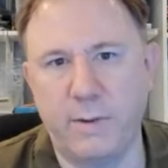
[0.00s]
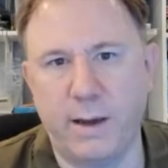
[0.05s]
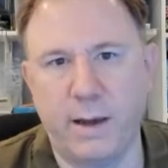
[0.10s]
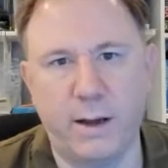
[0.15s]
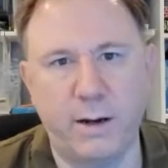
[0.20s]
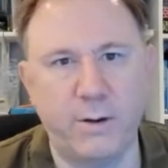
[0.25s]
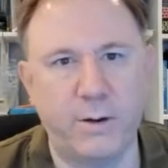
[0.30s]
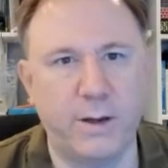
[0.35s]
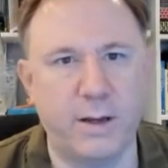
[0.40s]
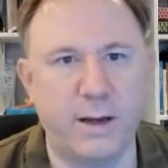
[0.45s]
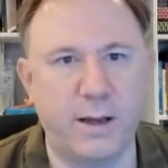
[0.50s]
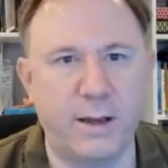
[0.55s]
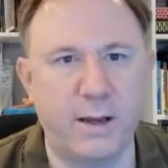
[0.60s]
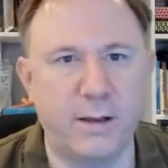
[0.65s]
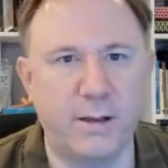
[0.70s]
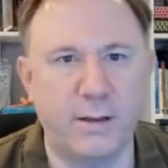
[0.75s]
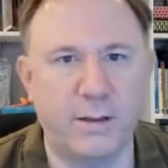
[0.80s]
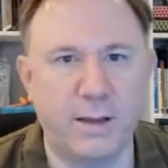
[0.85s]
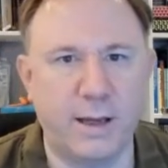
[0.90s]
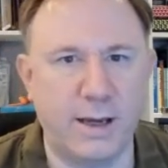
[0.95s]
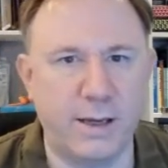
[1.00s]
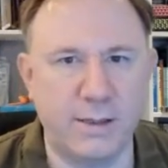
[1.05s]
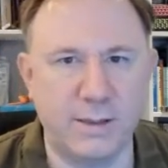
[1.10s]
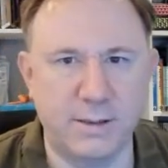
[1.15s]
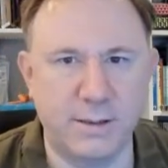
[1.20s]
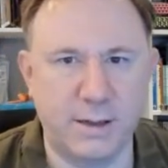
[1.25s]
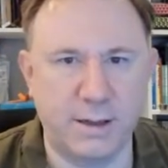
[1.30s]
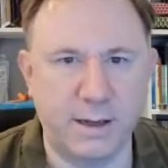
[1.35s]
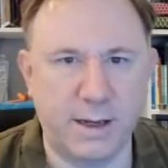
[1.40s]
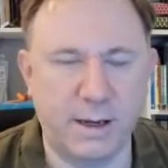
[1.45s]
way I look at it, that
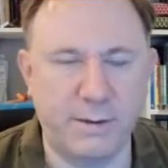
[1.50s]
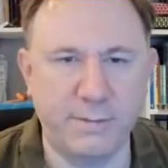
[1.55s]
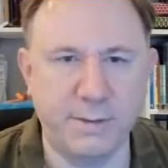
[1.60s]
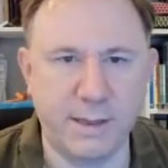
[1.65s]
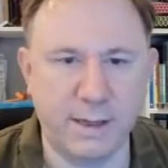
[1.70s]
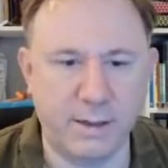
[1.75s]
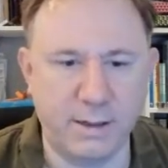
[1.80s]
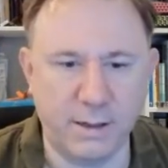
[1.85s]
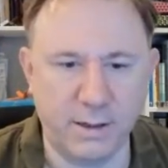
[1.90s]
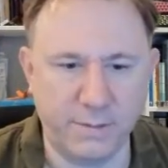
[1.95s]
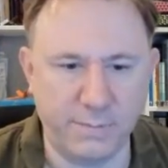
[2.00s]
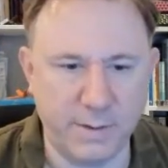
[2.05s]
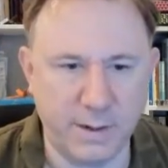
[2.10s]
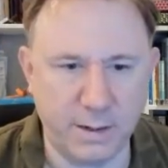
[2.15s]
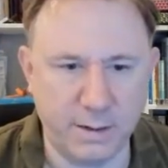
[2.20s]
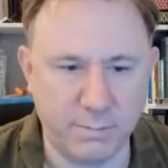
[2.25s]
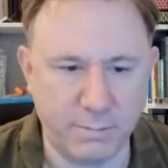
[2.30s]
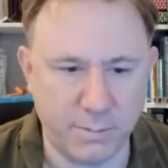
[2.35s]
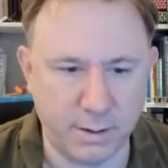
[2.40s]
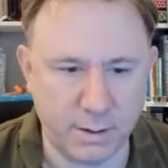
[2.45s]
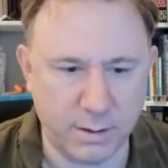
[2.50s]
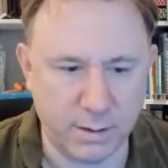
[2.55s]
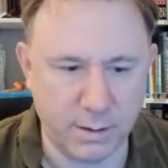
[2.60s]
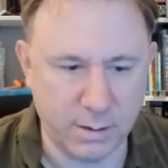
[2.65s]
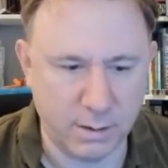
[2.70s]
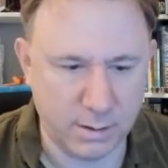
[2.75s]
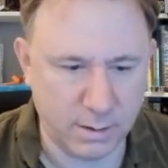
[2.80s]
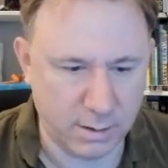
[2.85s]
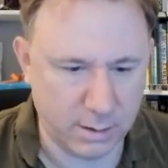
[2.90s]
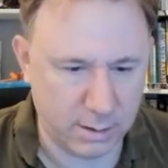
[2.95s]
isn't. How is that going to give me a number?
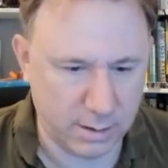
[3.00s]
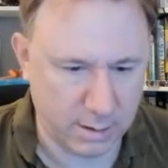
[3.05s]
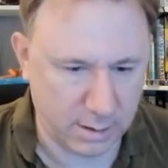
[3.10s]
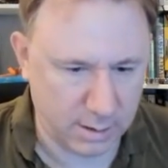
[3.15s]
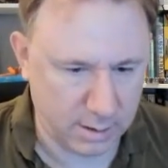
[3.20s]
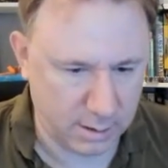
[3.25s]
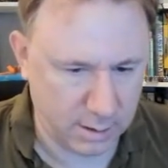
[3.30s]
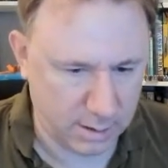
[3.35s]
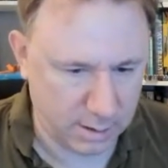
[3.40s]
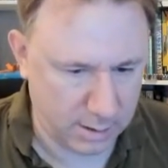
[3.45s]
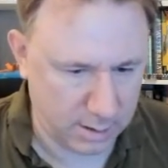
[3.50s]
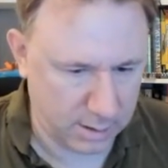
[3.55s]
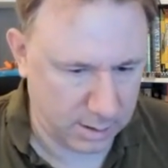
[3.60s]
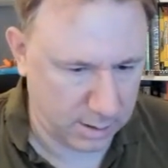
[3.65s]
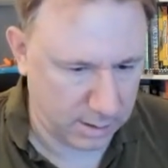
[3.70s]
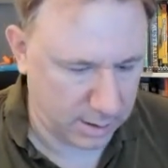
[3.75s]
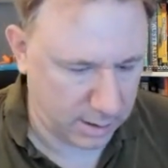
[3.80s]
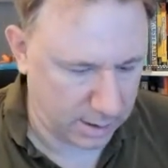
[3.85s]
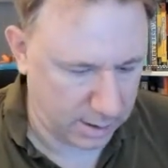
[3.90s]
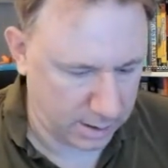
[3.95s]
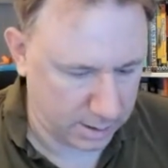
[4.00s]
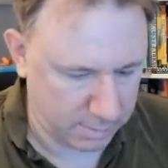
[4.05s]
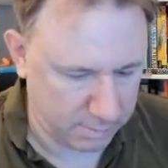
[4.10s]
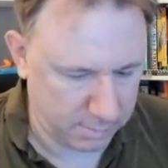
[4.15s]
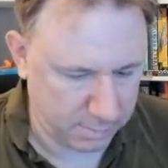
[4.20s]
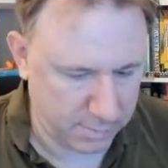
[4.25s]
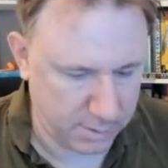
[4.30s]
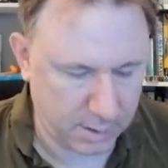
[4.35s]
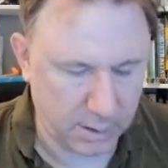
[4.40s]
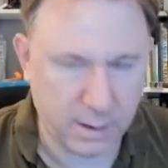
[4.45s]

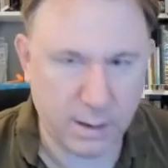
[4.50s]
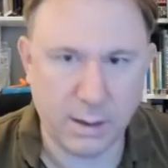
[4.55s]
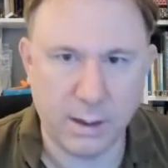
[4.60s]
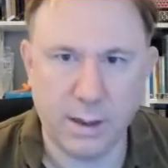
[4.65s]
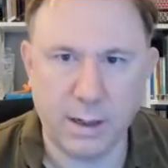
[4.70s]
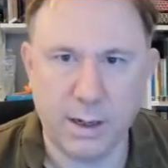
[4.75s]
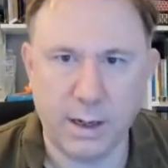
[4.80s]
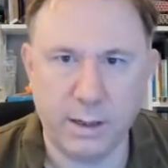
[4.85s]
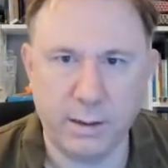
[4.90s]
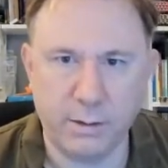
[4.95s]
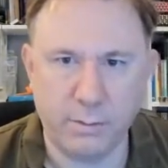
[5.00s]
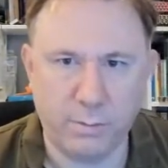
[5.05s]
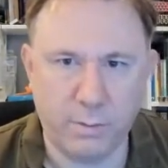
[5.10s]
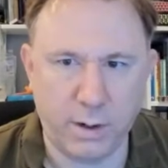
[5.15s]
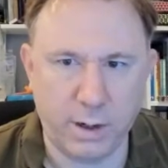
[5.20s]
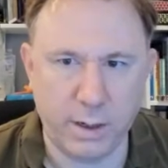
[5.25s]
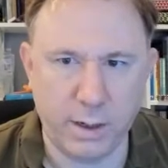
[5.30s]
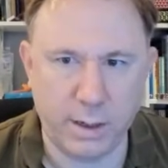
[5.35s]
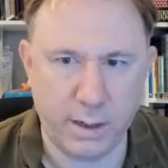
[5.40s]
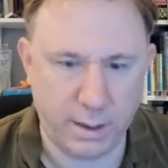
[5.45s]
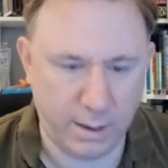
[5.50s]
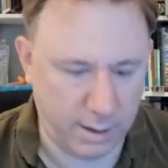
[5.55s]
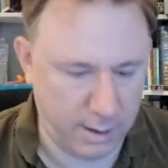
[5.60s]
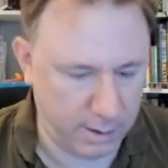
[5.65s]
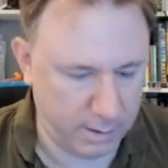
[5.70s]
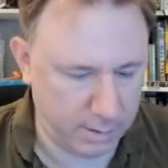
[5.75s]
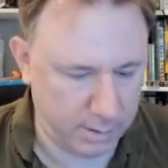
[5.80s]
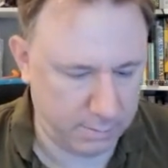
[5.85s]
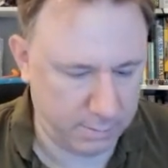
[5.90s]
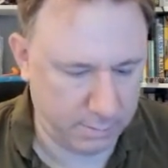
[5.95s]
And the white
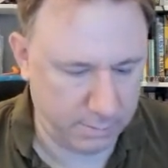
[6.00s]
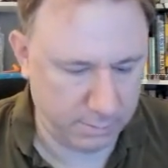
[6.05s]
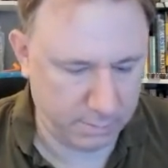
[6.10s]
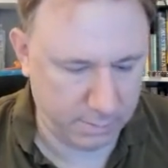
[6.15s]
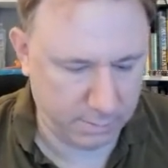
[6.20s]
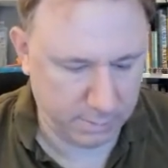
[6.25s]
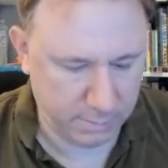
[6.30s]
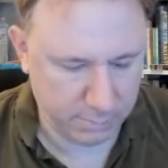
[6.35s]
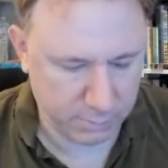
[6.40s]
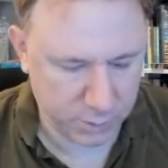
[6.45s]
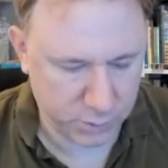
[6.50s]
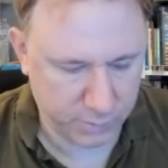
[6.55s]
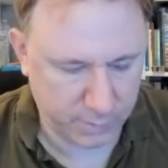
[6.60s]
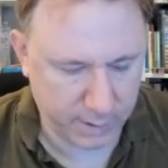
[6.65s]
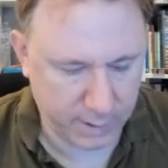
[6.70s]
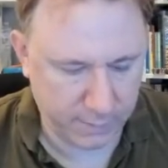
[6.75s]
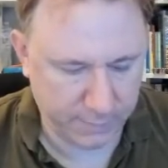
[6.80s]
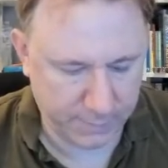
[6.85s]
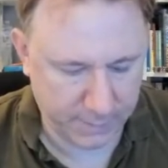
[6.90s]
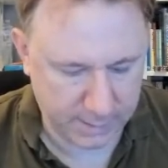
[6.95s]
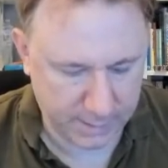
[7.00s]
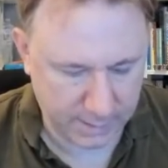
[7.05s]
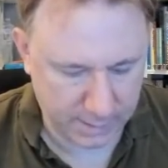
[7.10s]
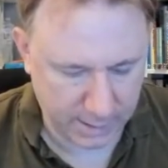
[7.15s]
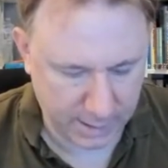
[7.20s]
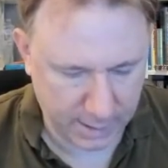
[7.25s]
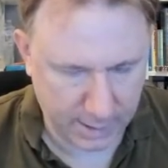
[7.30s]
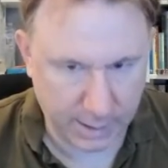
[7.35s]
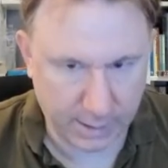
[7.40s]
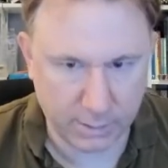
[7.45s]
here, which way, if it's at
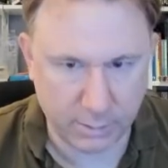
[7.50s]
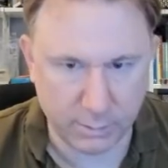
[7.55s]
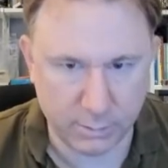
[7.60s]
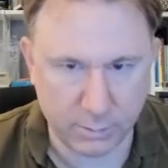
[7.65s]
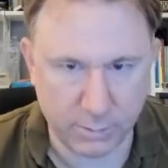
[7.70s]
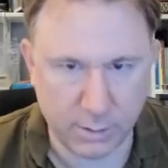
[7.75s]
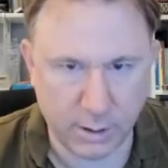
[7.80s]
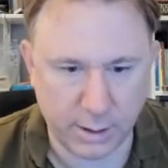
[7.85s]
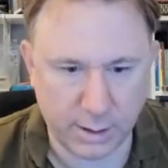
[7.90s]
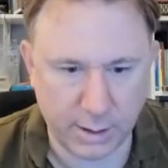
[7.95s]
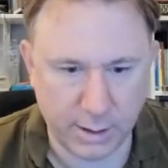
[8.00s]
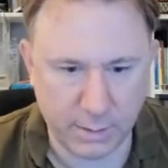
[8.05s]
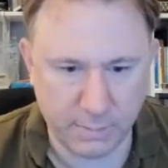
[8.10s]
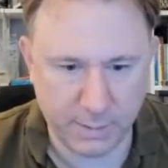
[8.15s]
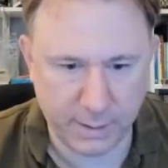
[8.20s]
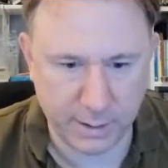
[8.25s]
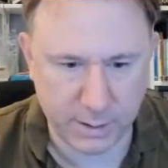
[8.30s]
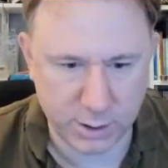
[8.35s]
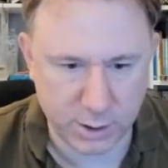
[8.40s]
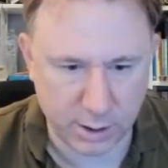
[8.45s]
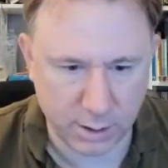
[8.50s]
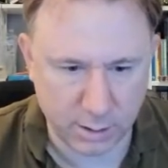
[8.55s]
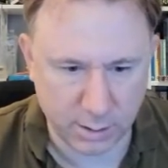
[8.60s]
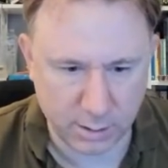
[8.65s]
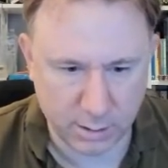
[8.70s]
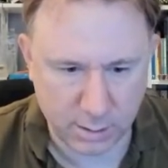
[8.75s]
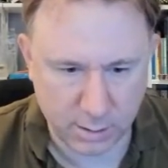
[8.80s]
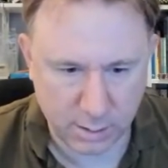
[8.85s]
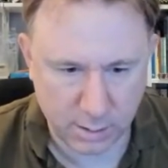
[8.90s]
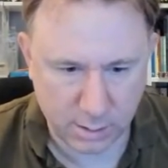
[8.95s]
that angle, like in the picture,
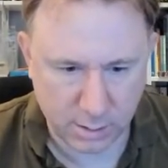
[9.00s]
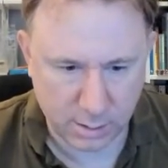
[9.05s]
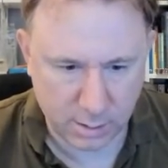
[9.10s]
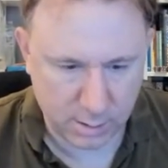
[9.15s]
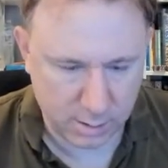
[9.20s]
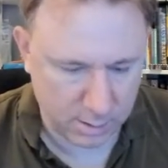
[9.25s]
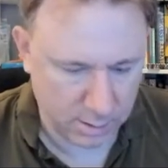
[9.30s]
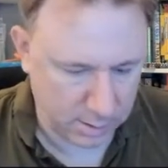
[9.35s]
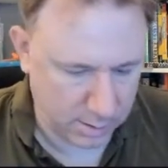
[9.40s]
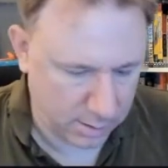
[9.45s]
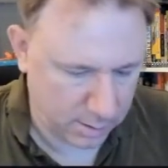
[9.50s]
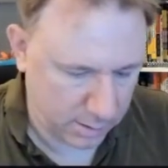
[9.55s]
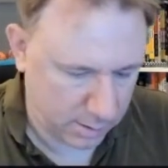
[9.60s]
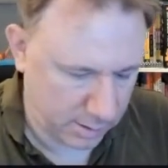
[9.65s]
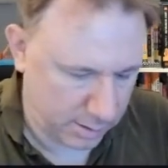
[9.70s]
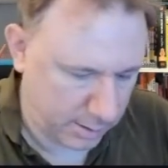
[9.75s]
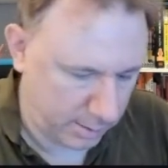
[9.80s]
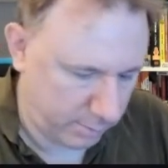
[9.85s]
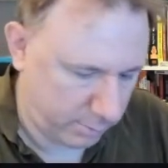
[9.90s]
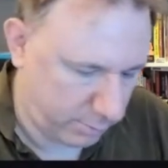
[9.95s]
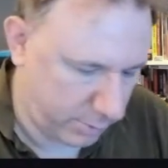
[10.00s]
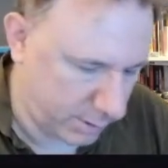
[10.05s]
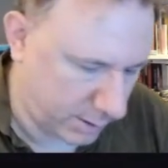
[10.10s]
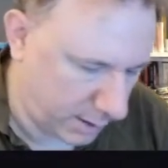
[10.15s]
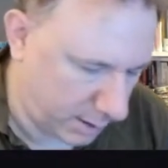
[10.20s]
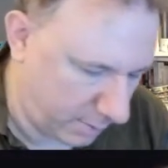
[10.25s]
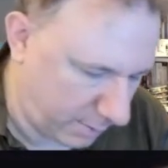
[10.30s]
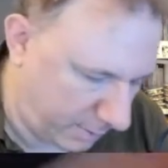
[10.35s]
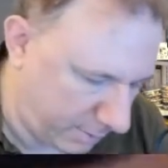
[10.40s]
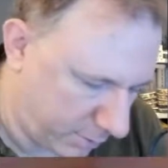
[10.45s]
then would I be